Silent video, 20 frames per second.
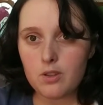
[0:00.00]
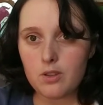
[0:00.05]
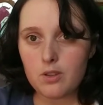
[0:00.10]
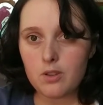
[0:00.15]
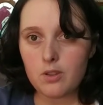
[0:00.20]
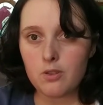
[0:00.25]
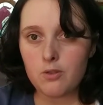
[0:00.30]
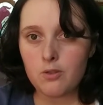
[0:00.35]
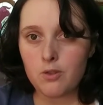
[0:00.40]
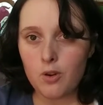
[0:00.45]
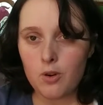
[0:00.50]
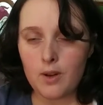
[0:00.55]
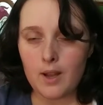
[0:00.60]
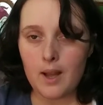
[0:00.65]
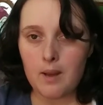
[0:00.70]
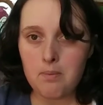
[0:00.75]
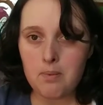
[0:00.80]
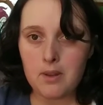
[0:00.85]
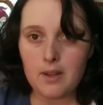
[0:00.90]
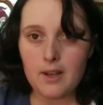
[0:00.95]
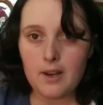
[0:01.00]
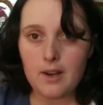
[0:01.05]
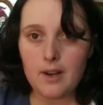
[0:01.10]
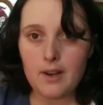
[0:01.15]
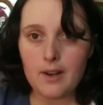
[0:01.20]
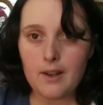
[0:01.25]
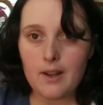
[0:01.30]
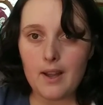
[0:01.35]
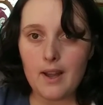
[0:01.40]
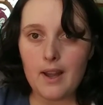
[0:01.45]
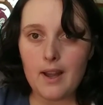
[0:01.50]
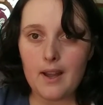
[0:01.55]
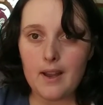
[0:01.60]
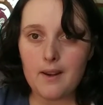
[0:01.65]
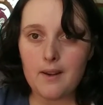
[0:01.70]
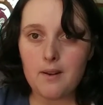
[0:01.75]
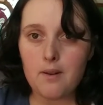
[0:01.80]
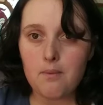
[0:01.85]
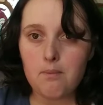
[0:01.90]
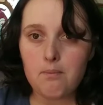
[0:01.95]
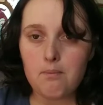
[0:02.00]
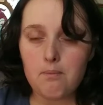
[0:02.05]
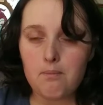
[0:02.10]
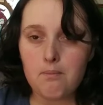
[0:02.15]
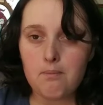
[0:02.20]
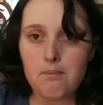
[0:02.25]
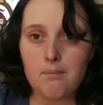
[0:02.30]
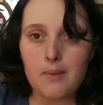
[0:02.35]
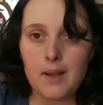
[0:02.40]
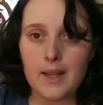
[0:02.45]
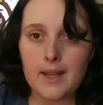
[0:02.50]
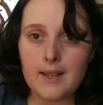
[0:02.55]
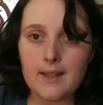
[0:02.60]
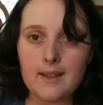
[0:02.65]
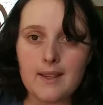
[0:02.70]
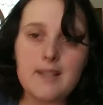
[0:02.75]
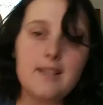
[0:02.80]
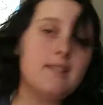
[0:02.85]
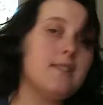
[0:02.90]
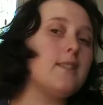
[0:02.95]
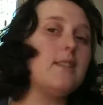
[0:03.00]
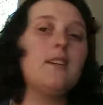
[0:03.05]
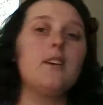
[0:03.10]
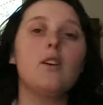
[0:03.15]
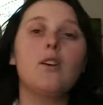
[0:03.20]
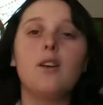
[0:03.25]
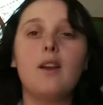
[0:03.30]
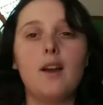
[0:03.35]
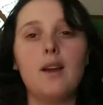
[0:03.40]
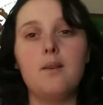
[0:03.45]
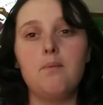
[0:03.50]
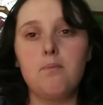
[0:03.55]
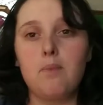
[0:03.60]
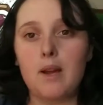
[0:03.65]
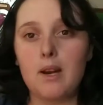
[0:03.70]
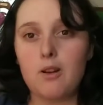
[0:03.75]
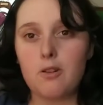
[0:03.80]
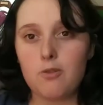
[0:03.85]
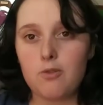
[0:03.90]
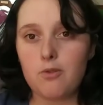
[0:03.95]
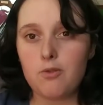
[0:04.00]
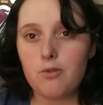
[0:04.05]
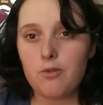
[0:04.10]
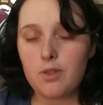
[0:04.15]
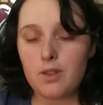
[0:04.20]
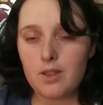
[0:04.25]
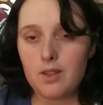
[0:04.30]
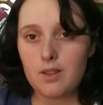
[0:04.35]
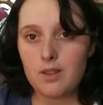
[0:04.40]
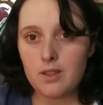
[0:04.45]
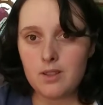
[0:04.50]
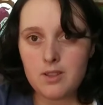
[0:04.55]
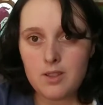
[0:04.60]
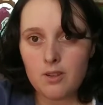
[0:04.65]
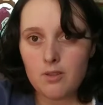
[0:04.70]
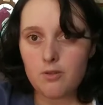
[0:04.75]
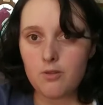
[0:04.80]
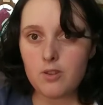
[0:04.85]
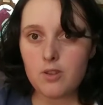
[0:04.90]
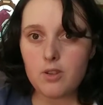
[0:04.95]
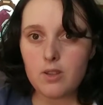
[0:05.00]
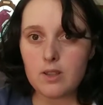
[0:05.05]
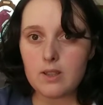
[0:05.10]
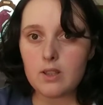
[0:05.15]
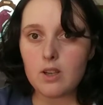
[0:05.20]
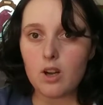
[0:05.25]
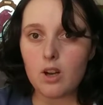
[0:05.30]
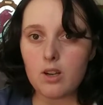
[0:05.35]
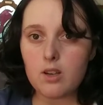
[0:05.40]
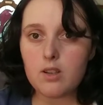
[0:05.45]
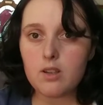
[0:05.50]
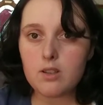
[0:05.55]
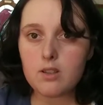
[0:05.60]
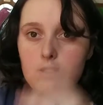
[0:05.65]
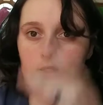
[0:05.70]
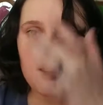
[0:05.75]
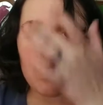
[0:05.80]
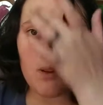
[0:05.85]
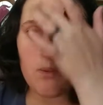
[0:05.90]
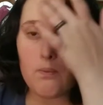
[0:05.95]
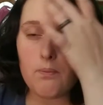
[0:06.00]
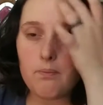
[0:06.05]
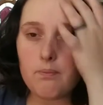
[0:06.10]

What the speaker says: your vocabulary and make it easier and easier for you to talk. So